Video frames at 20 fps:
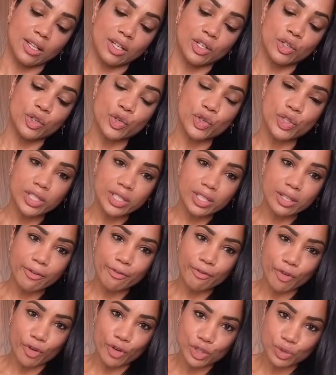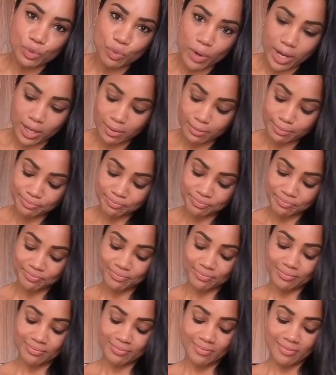Usually the first one
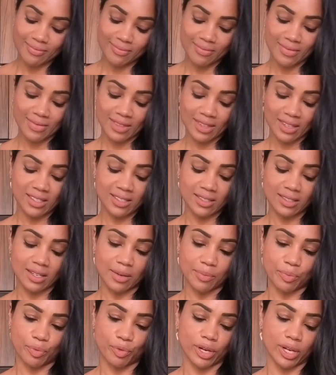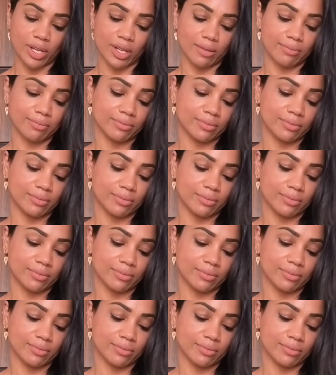is not pretty.